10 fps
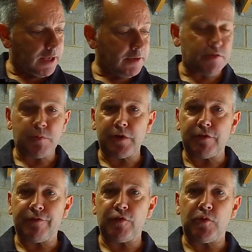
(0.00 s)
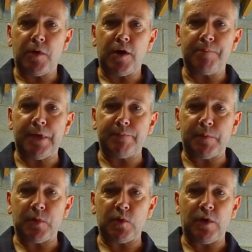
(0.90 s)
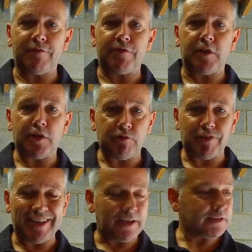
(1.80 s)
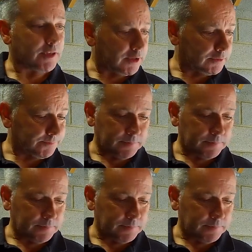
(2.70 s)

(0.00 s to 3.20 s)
This one is for my BMW F900 XR,